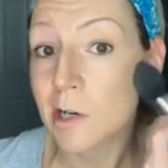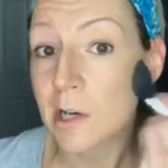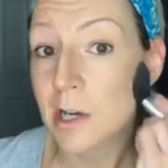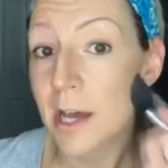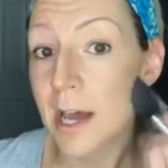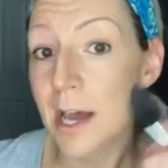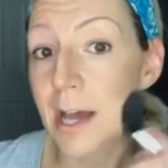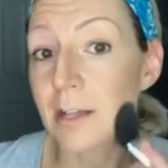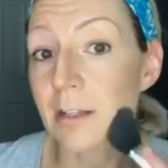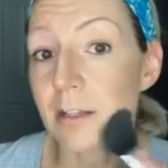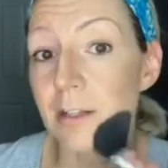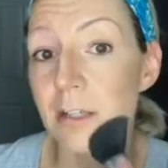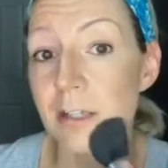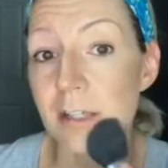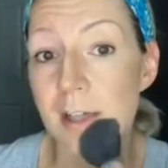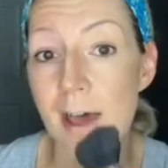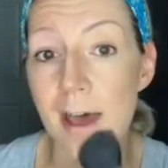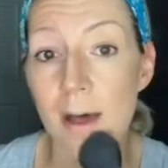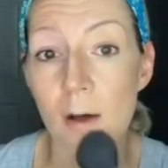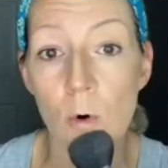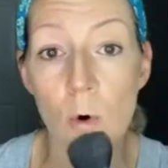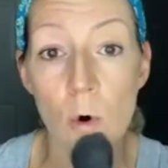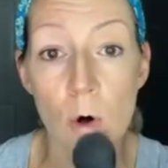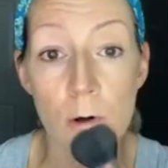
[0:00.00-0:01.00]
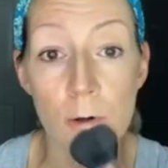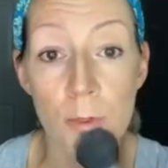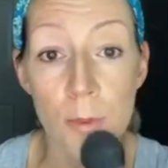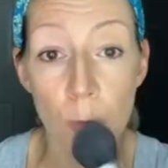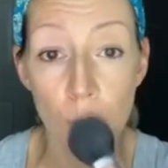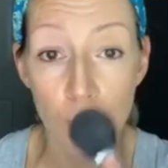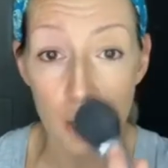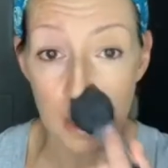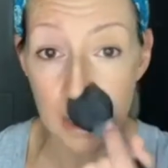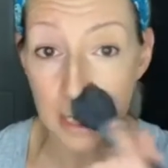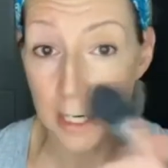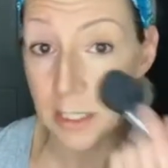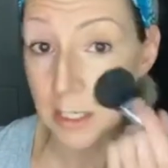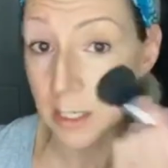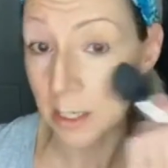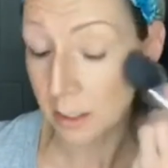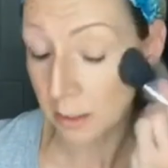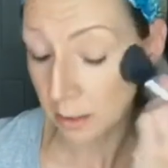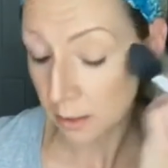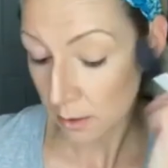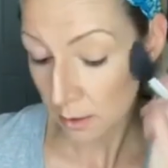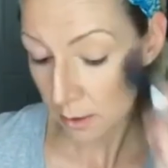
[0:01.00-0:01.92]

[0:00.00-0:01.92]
and set all the work I did.